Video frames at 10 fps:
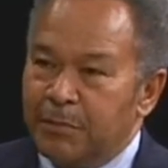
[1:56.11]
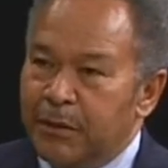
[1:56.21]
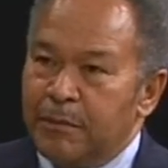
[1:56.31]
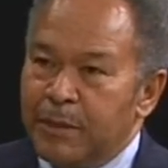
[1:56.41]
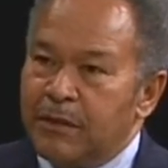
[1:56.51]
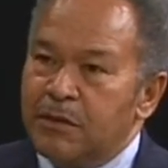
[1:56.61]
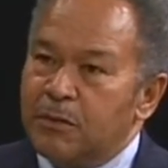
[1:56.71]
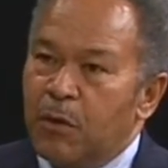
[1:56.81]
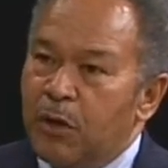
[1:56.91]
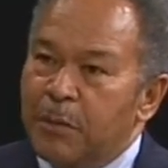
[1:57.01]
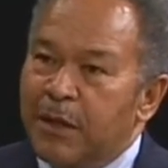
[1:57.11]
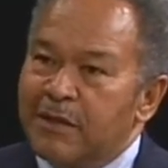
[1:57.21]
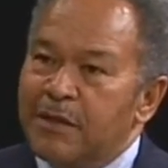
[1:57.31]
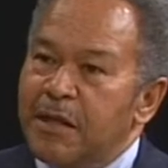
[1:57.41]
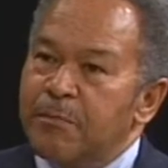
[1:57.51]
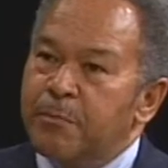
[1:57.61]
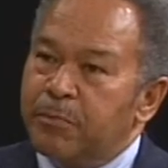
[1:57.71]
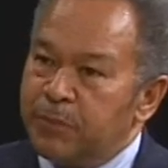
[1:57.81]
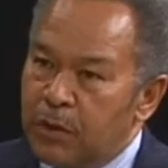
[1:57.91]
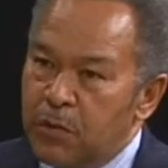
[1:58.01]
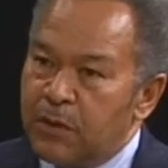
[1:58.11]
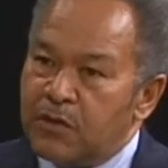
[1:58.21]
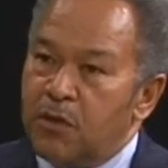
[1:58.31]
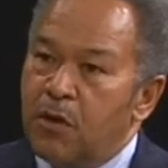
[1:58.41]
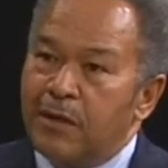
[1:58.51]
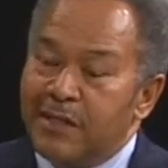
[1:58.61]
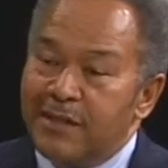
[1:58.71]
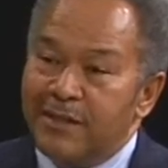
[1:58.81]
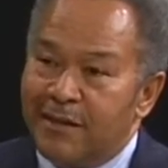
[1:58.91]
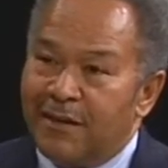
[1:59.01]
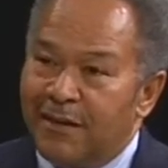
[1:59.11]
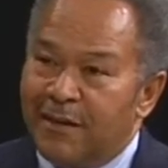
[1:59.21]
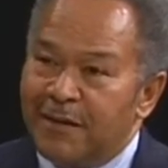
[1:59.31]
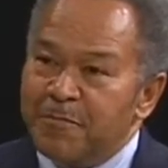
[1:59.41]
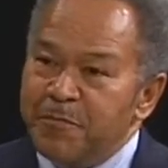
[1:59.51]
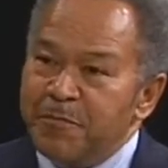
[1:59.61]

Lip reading: put them in the smaller pots, and then load us all into the car,